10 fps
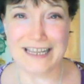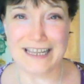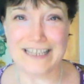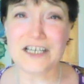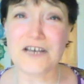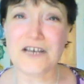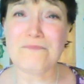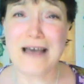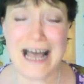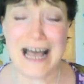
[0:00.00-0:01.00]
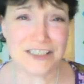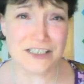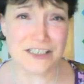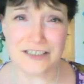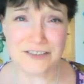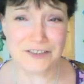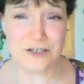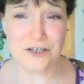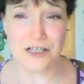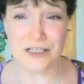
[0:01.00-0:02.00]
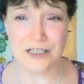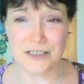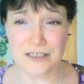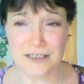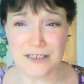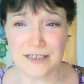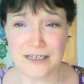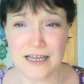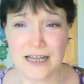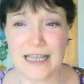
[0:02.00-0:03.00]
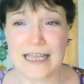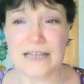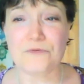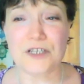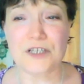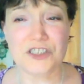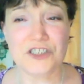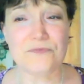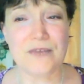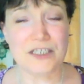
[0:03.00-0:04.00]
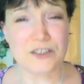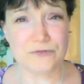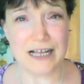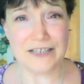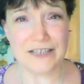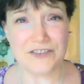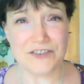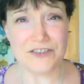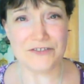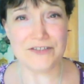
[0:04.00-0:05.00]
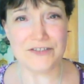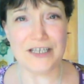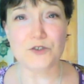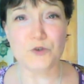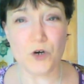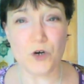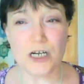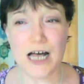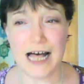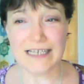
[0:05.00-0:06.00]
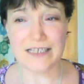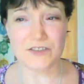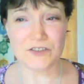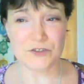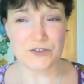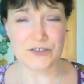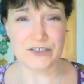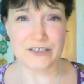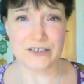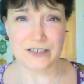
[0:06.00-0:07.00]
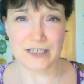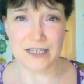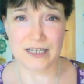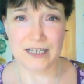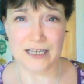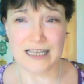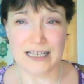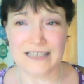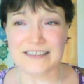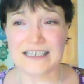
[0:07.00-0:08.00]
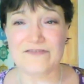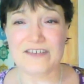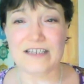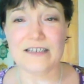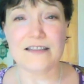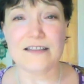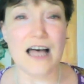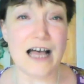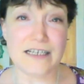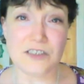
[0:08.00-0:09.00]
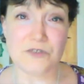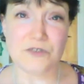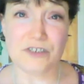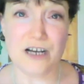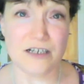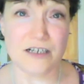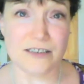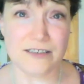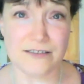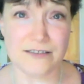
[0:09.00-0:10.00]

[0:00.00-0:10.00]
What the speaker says: It's a compassionate circle in which you may trust that your highest good is given the highest regard.